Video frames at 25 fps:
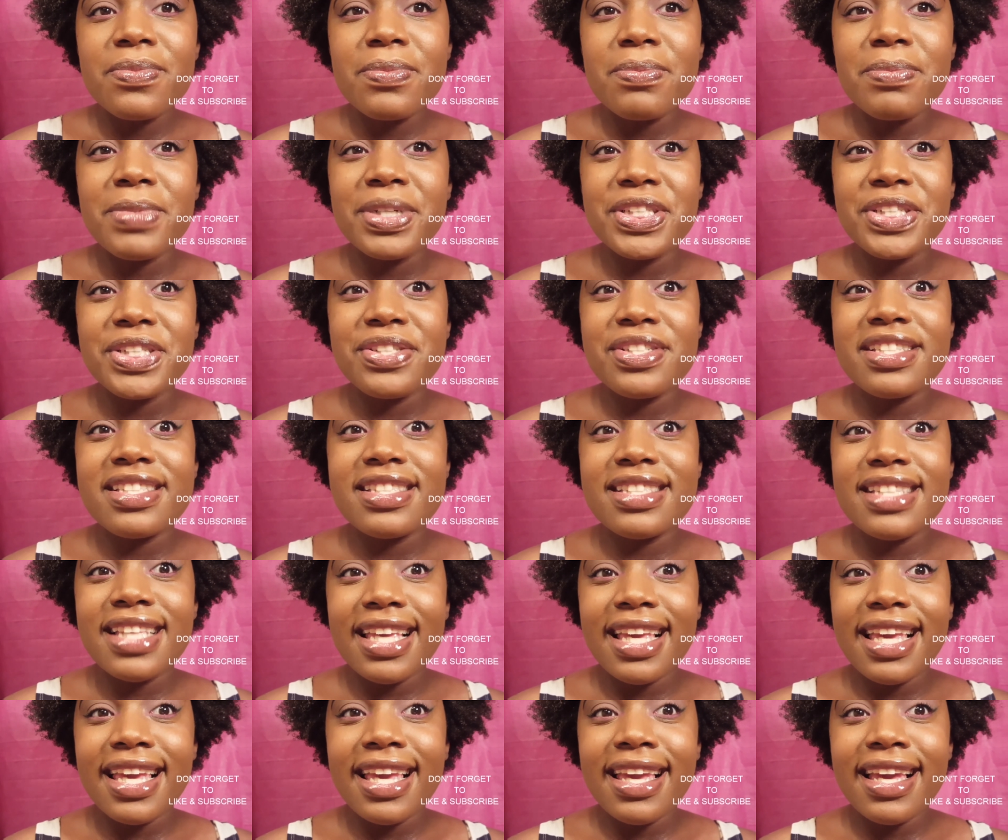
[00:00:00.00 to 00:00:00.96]
but you
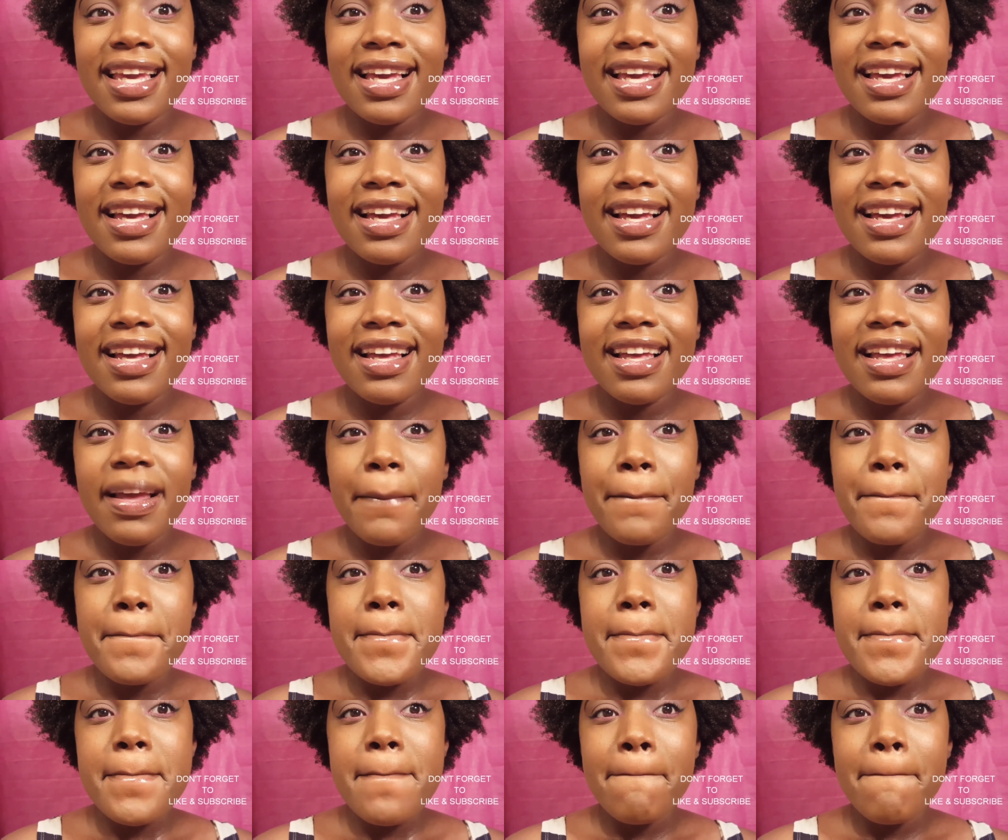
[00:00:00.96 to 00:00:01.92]
see
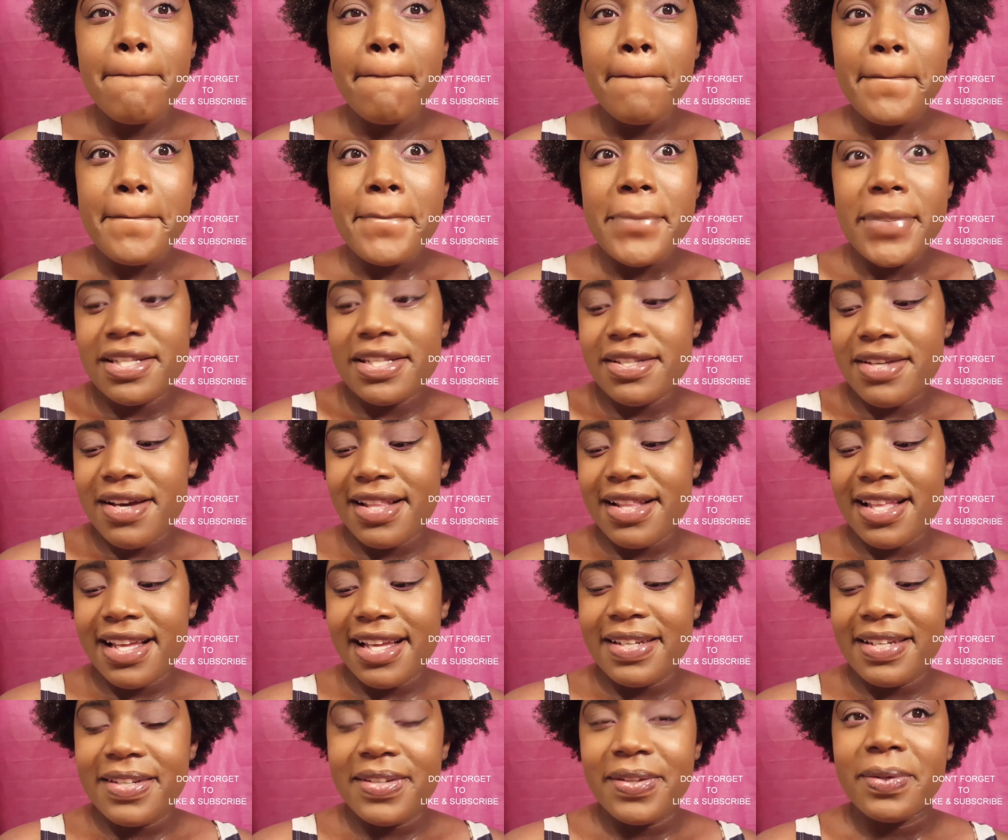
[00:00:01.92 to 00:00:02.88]
that's all
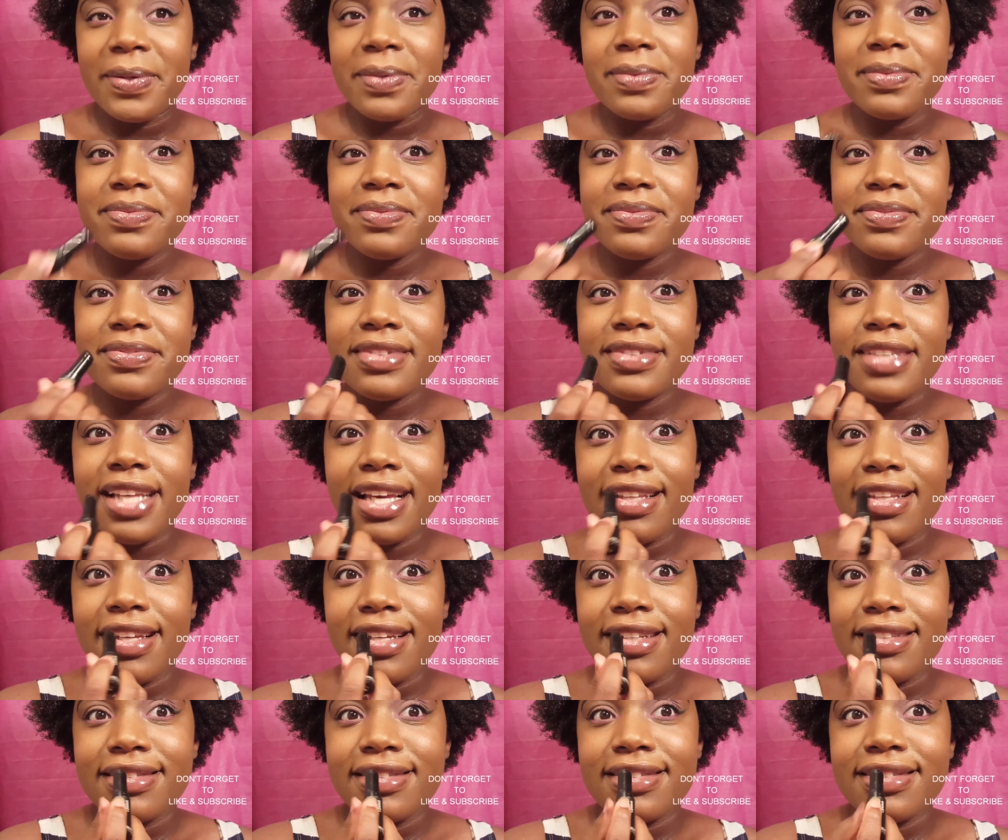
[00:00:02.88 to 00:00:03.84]
I do. Like
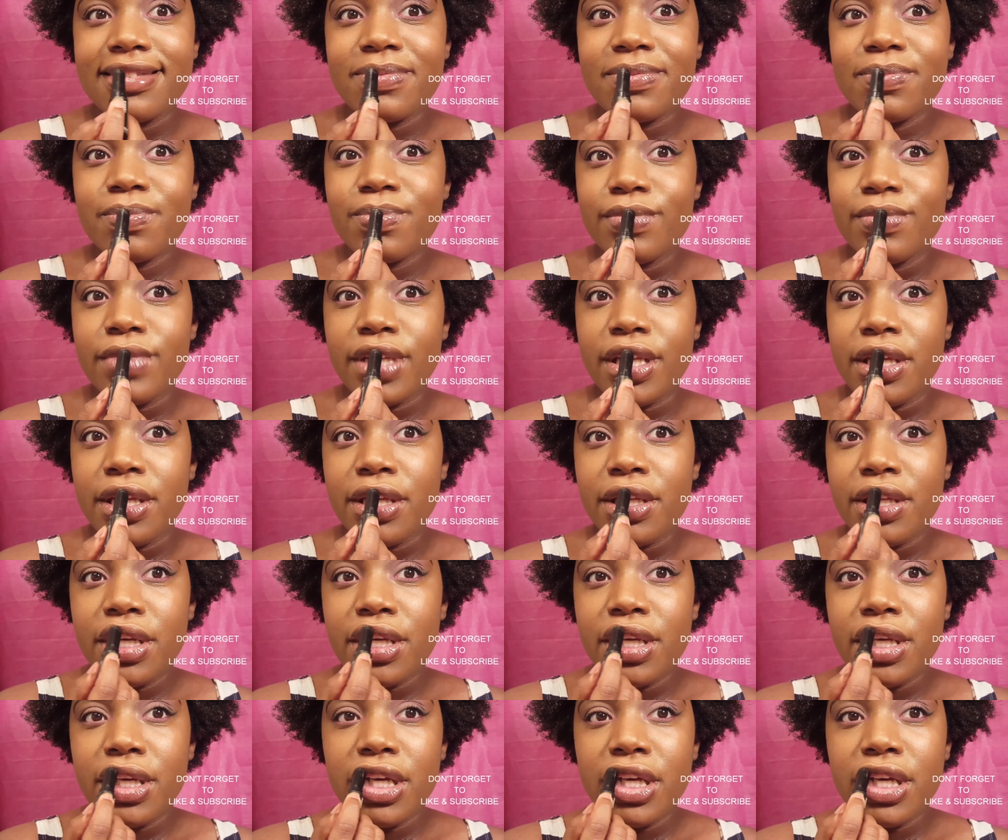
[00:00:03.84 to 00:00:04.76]
that's it.